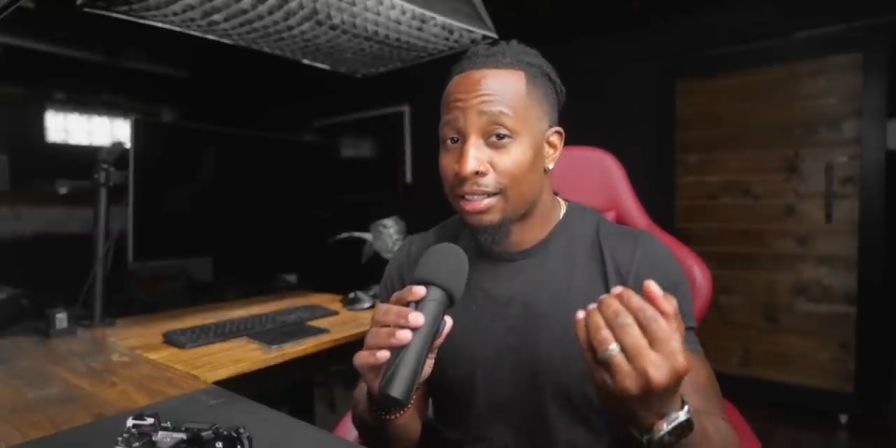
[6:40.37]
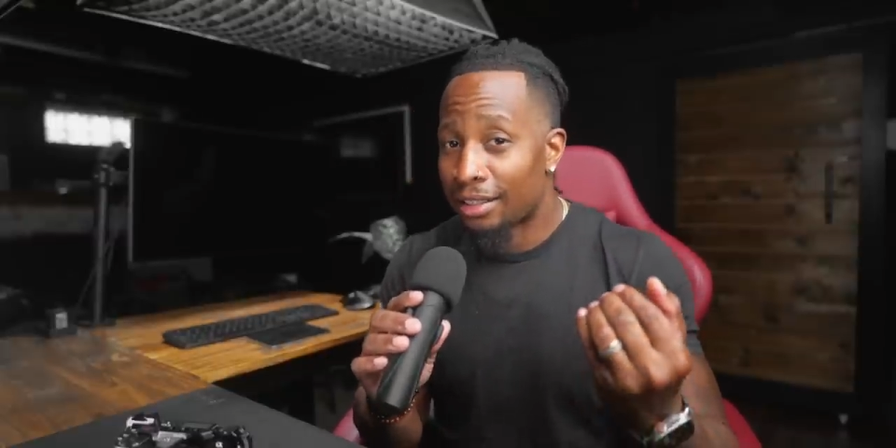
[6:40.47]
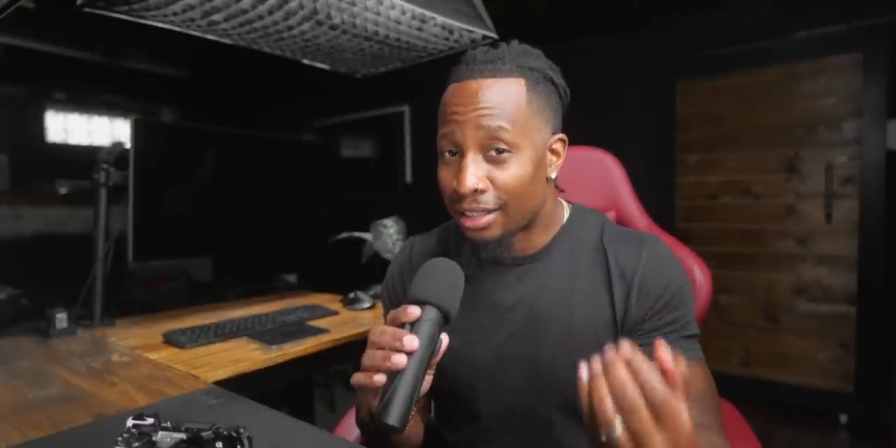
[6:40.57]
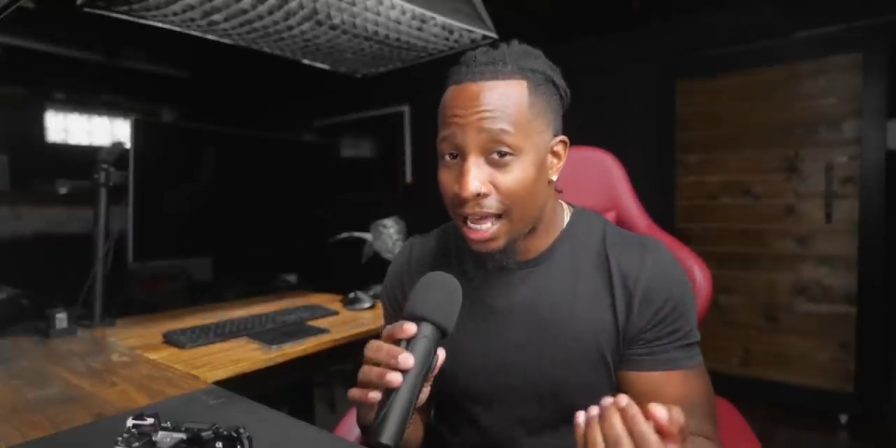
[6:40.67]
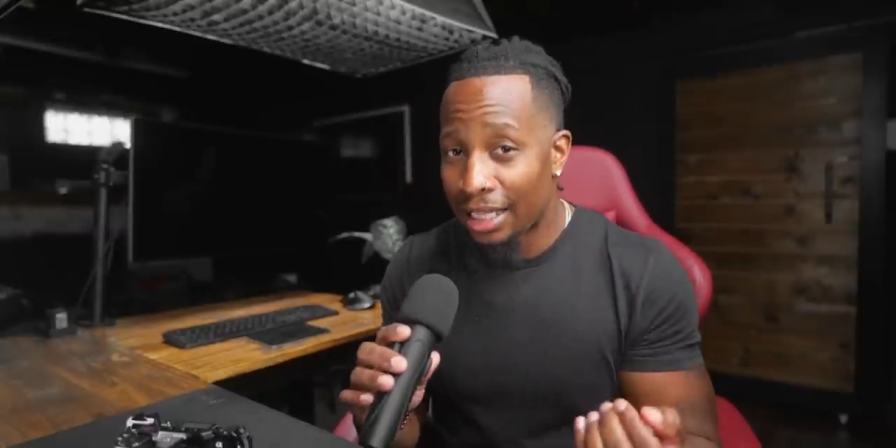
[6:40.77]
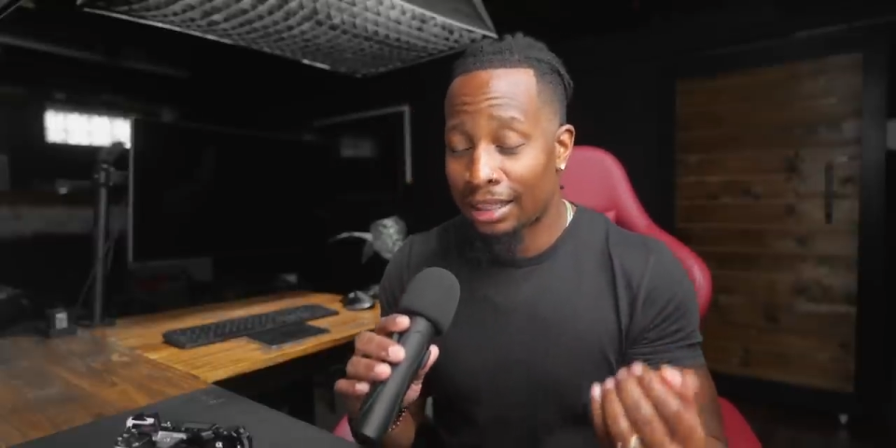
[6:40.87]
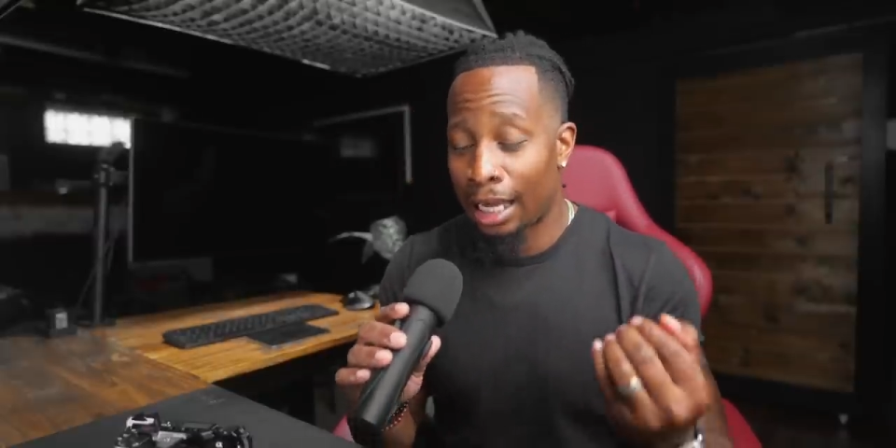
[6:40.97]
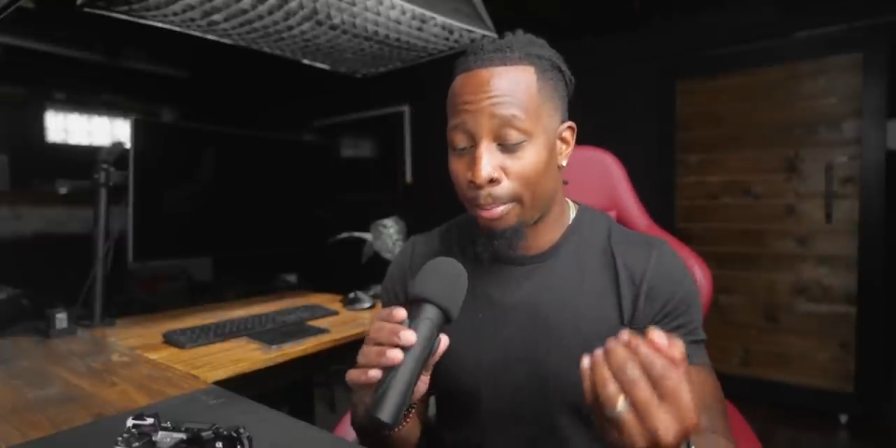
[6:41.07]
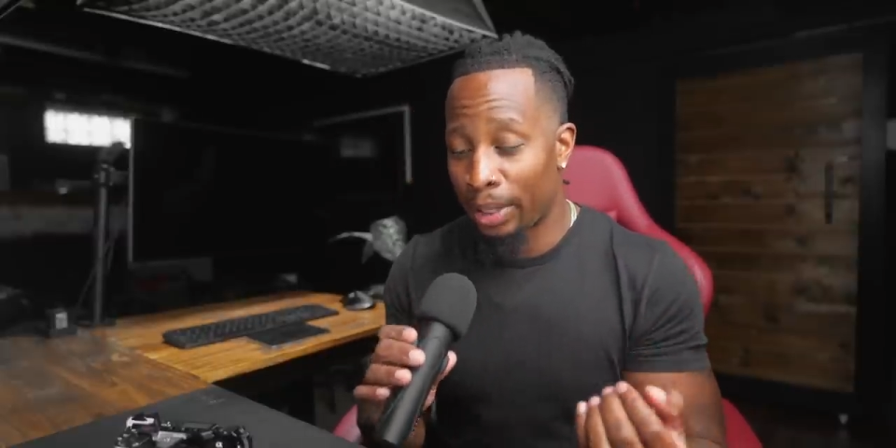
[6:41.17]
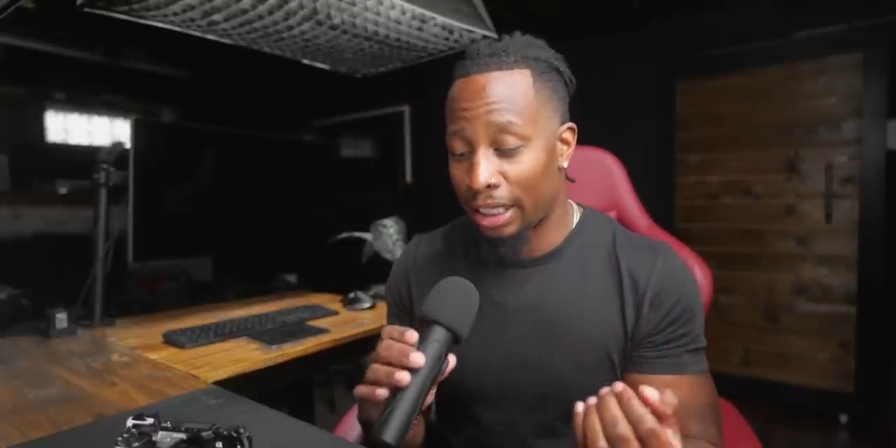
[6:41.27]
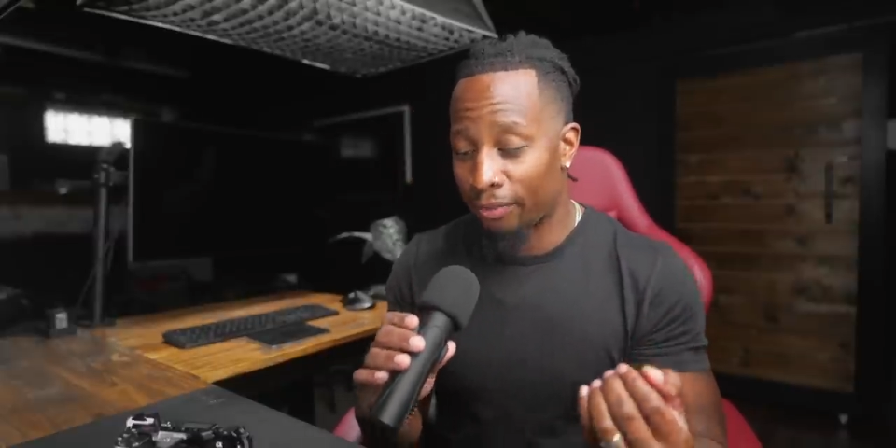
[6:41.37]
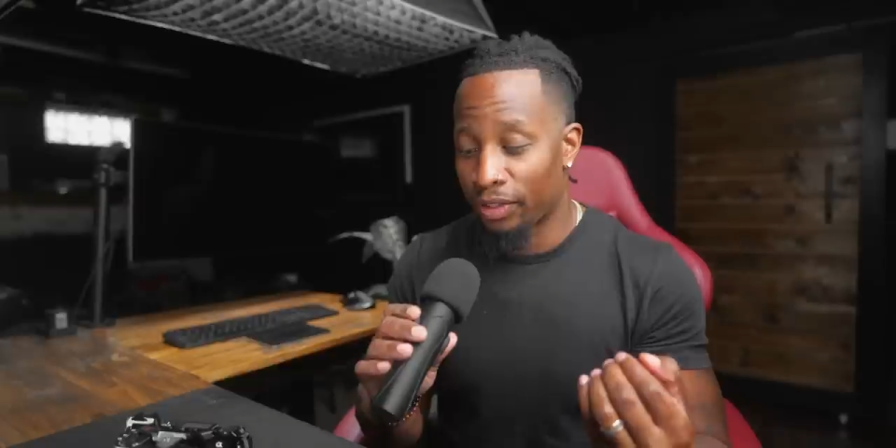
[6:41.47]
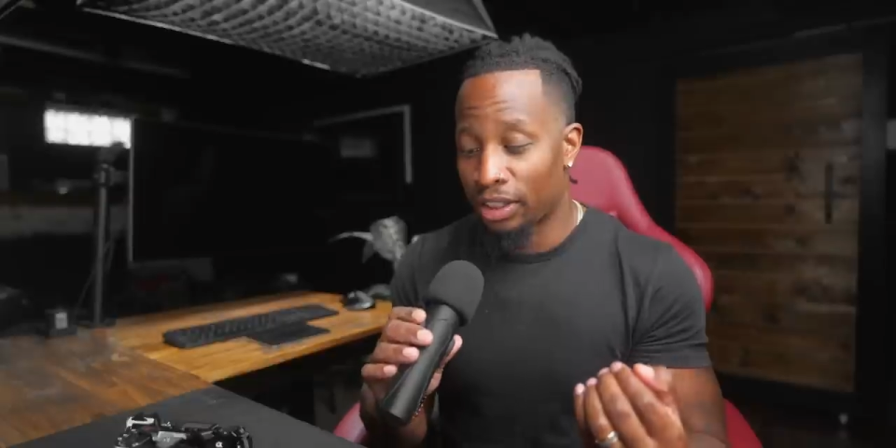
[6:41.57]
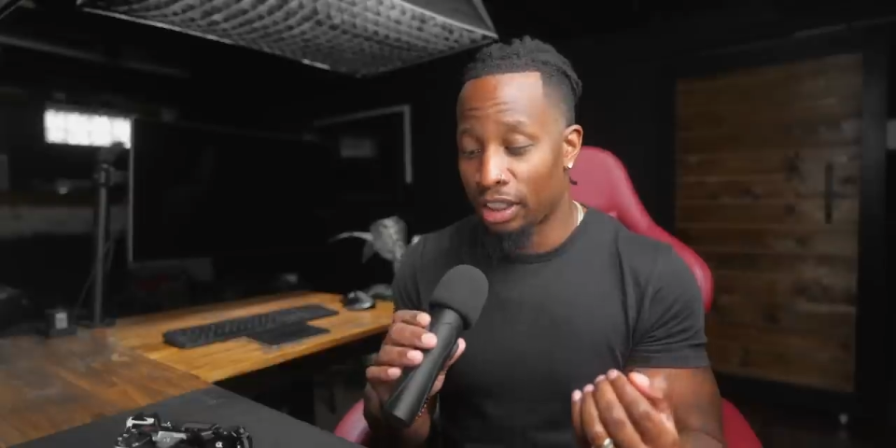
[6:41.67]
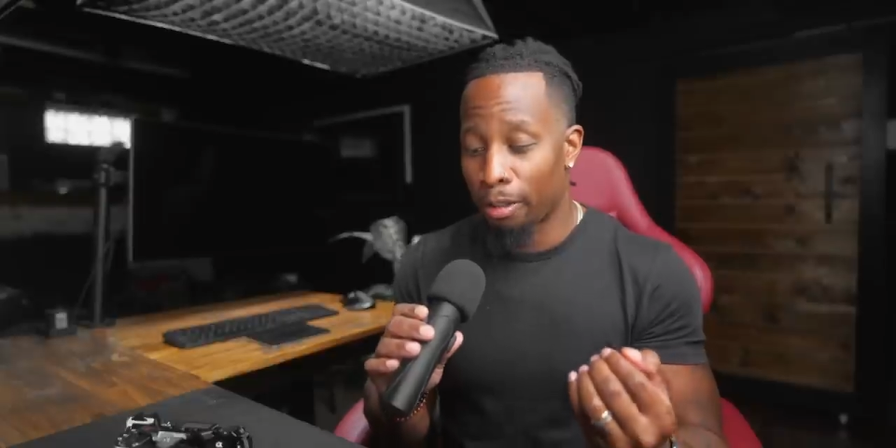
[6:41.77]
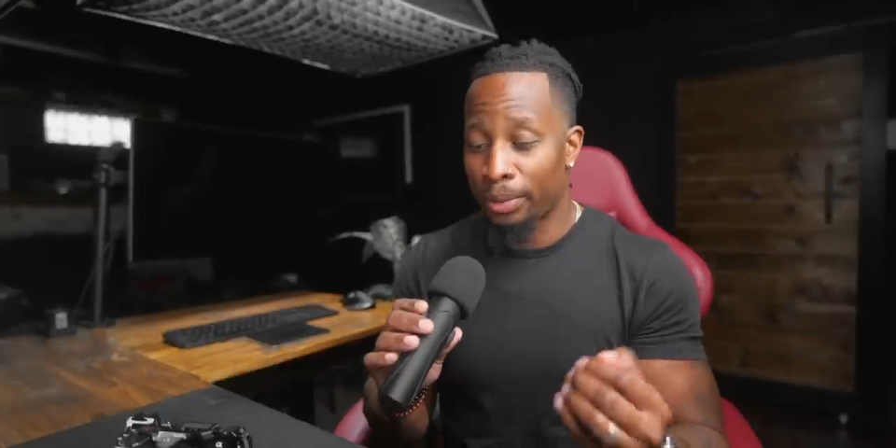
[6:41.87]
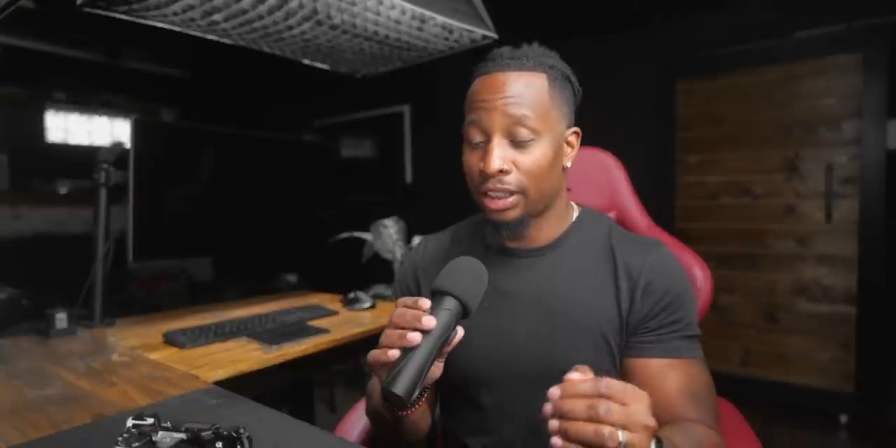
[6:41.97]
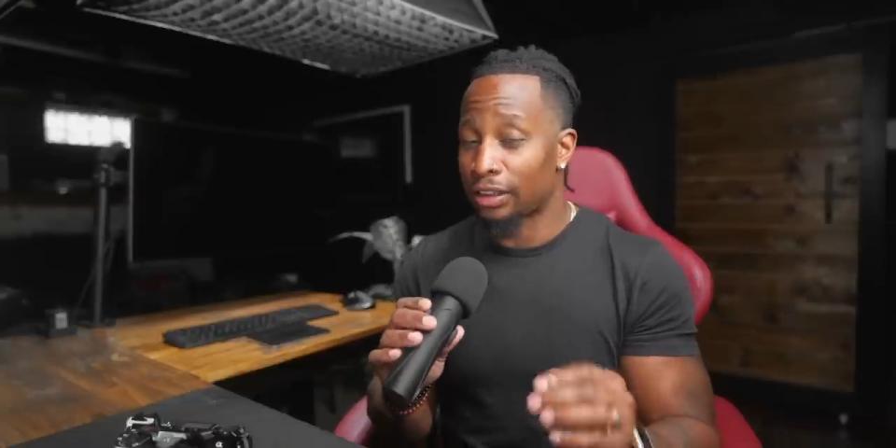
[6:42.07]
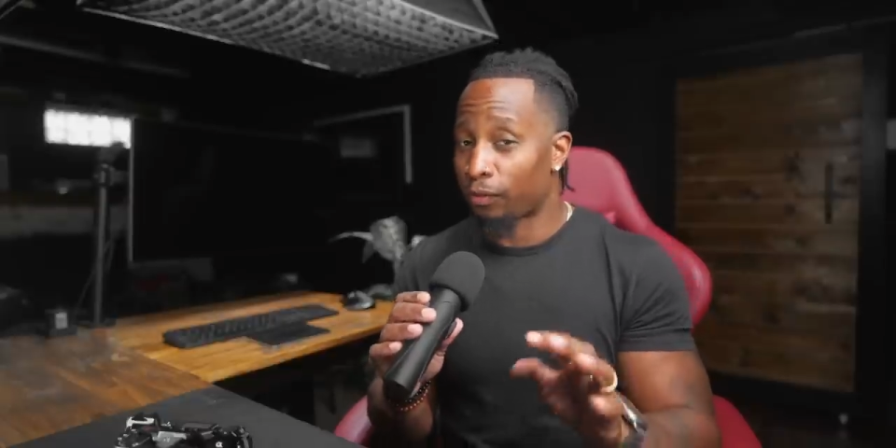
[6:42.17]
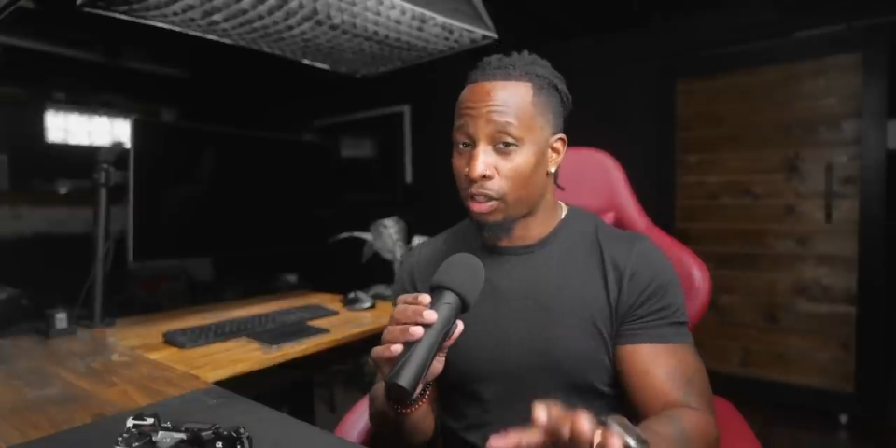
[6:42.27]
not that big of a deal
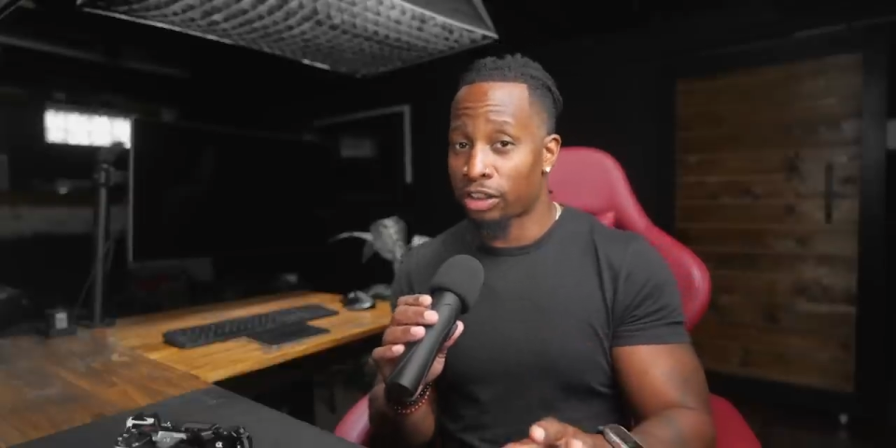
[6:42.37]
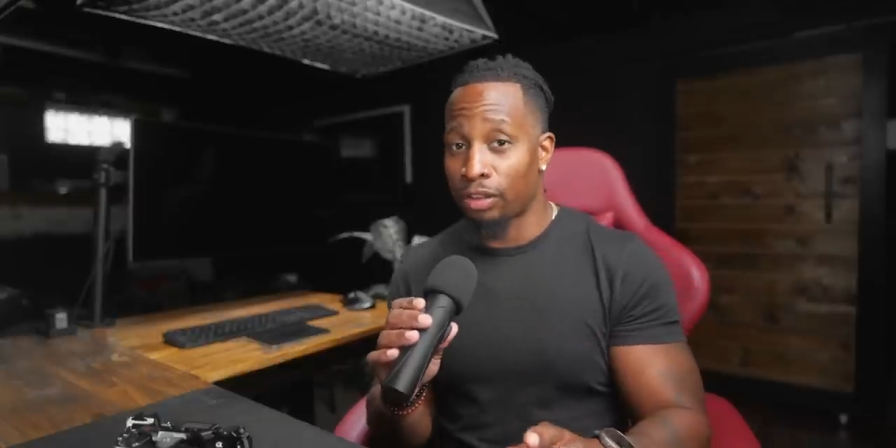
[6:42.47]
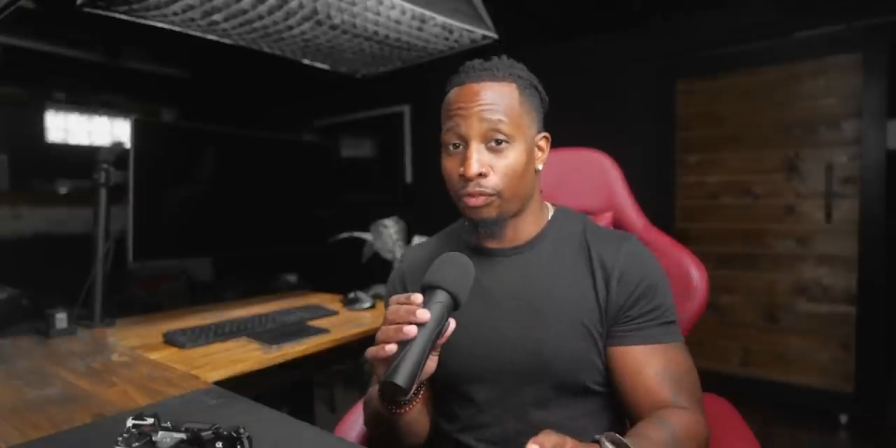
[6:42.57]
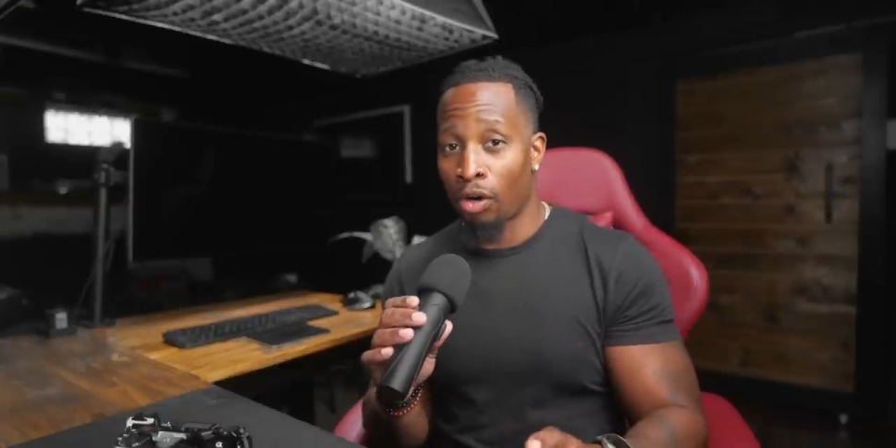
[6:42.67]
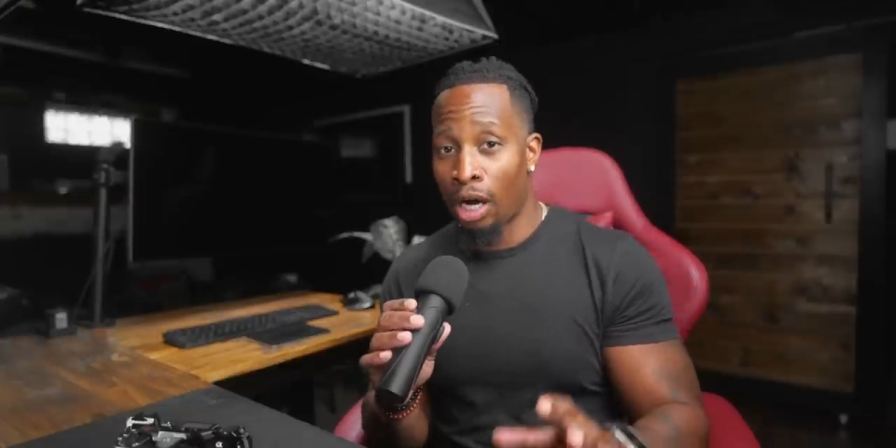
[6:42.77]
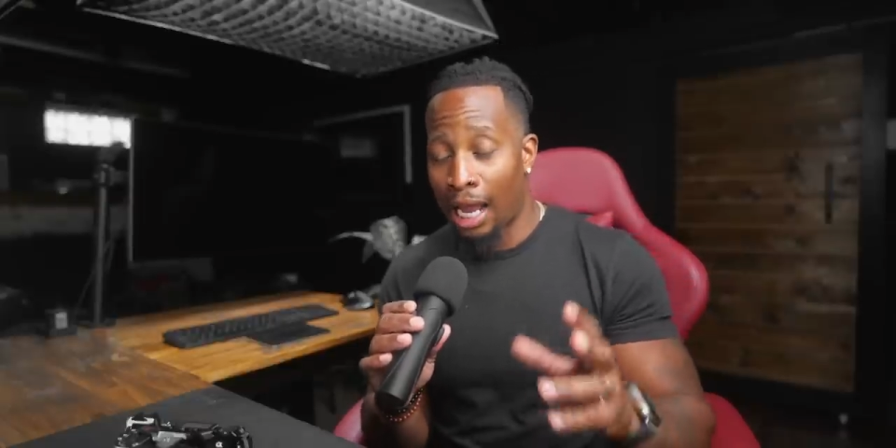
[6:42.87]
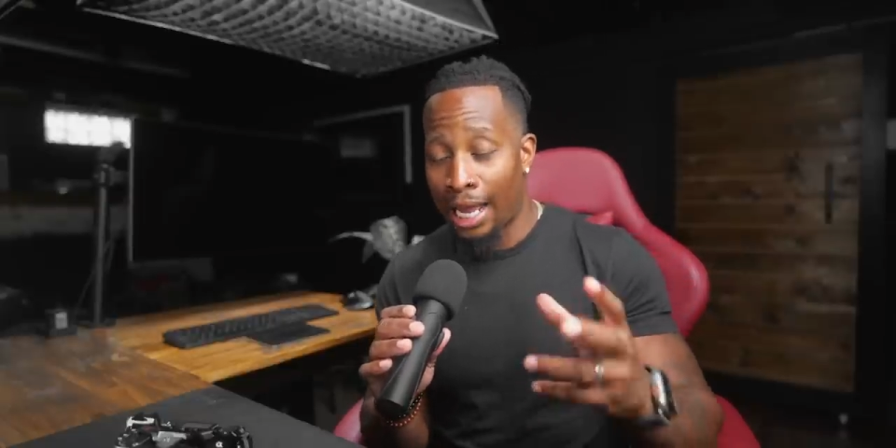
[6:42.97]
because first of all,